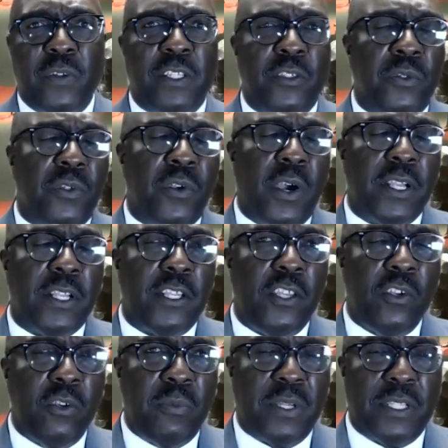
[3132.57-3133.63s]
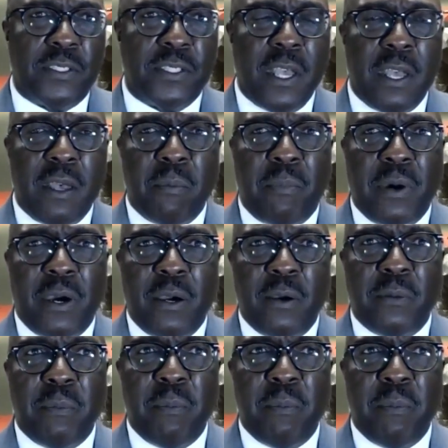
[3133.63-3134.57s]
for the New York Cubans. But